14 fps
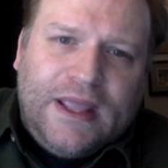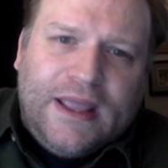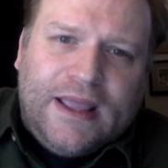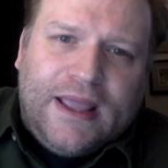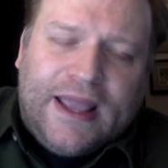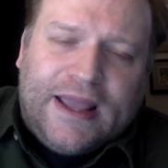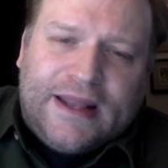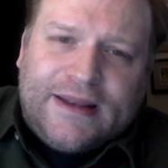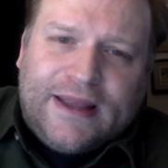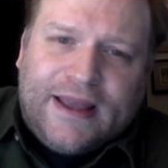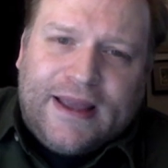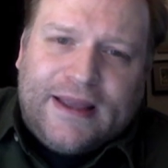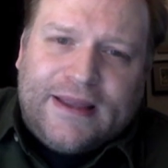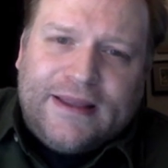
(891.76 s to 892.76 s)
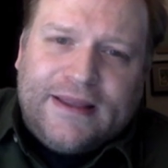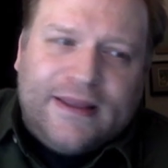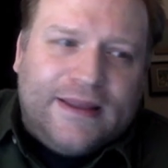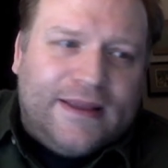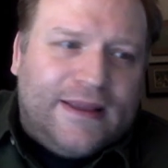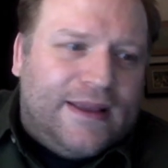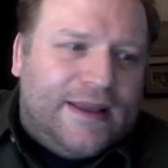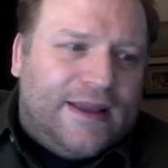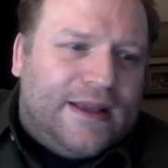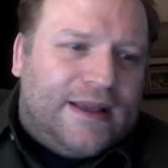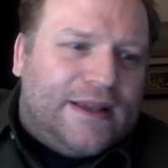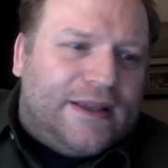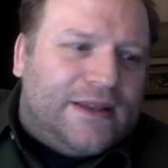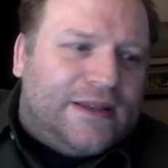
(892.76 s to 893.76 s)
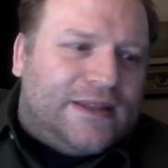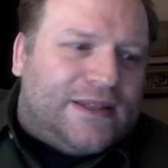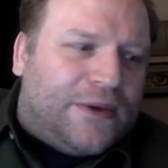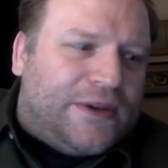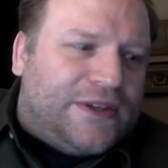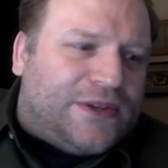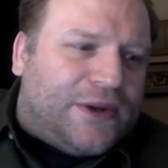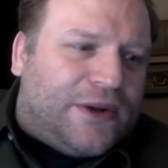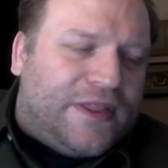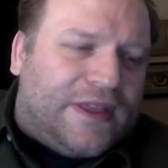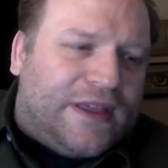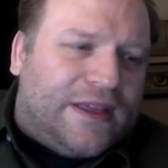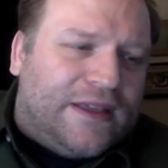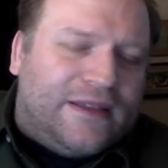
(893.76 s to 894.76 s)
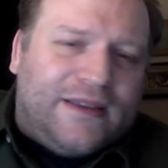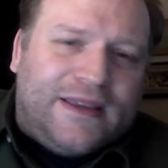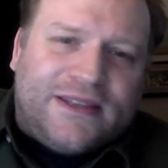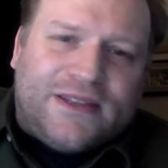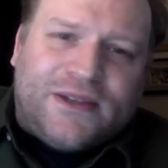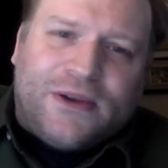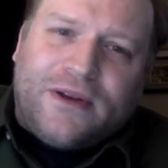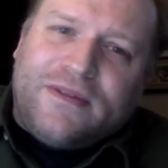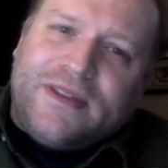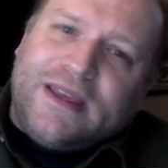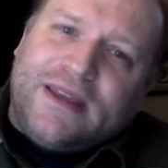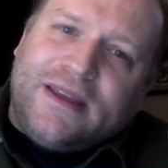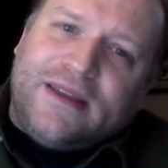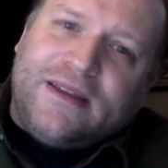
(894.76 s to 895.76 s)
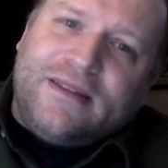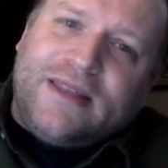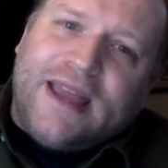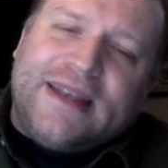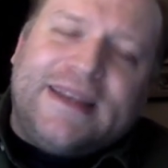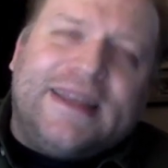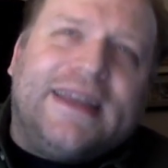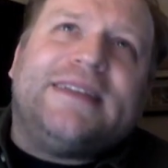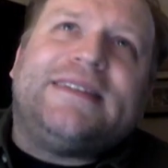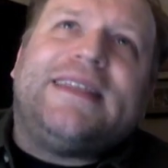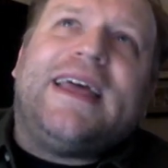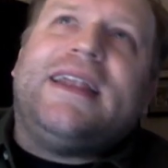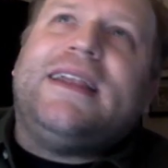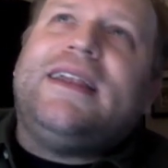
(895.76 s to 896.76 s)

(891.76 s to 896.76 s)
and so he's sort of the idea is that